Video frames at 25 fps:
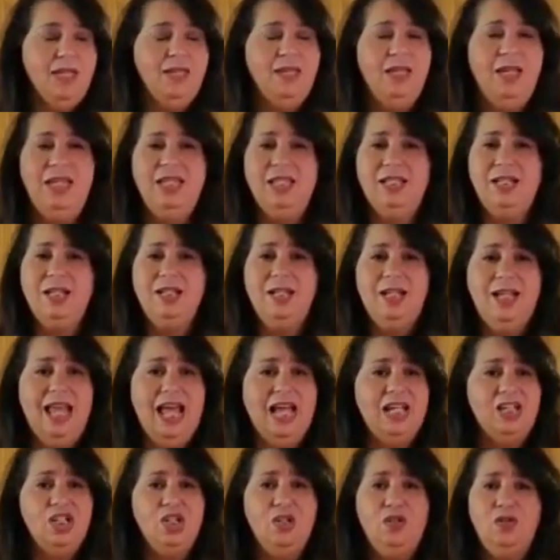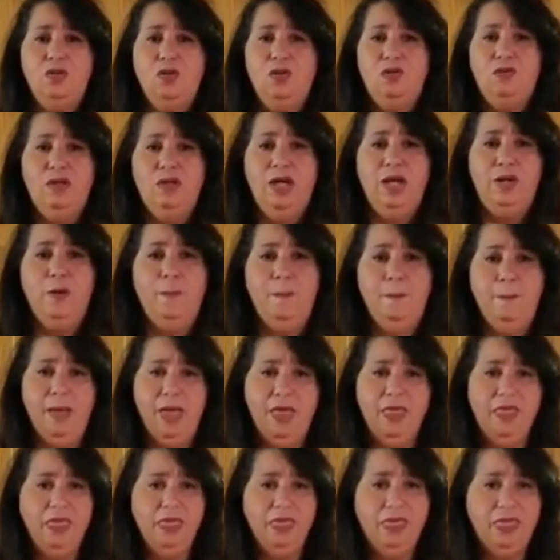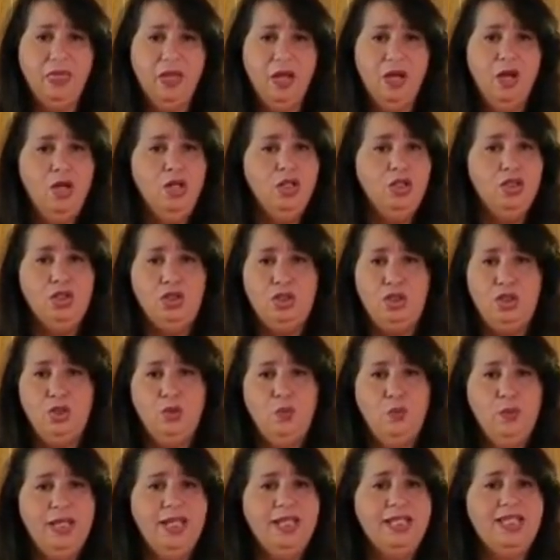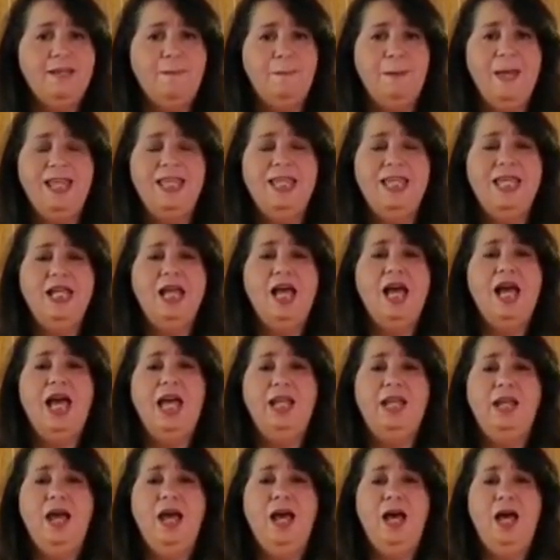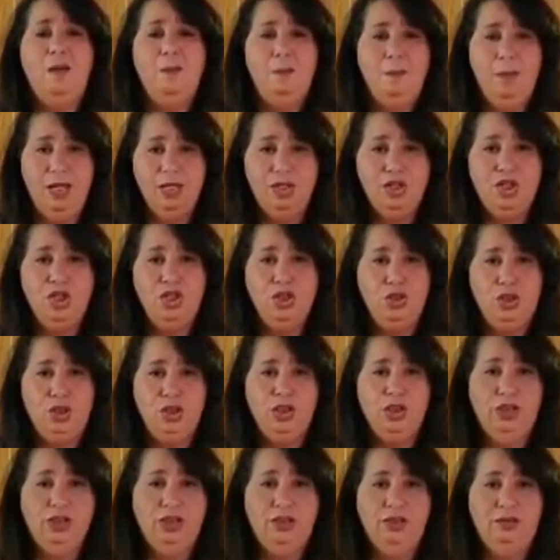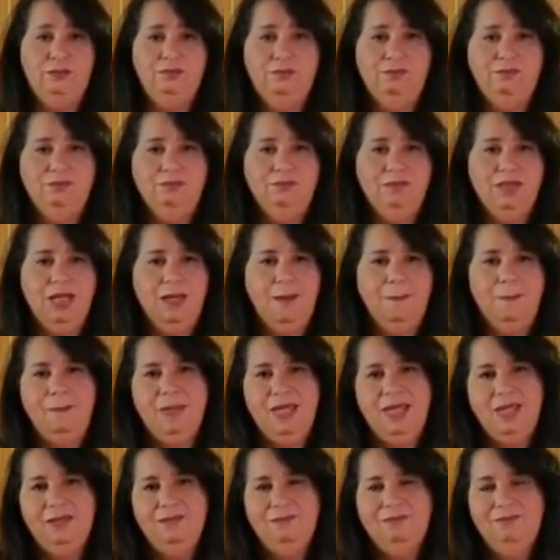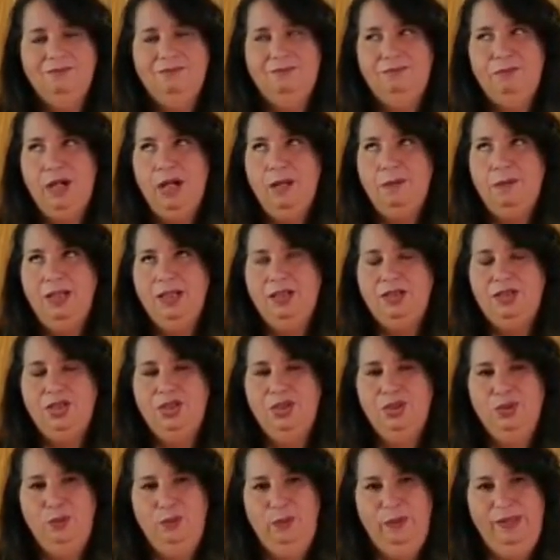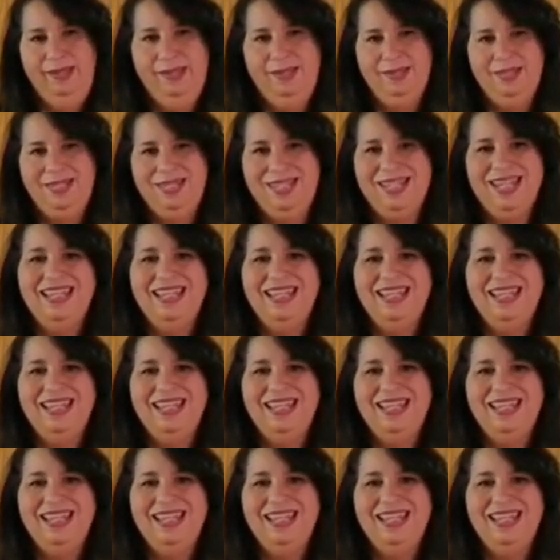it's gonna last you around a month to 2 weeks, depending on how much you cook. Me, probably 2 weeks.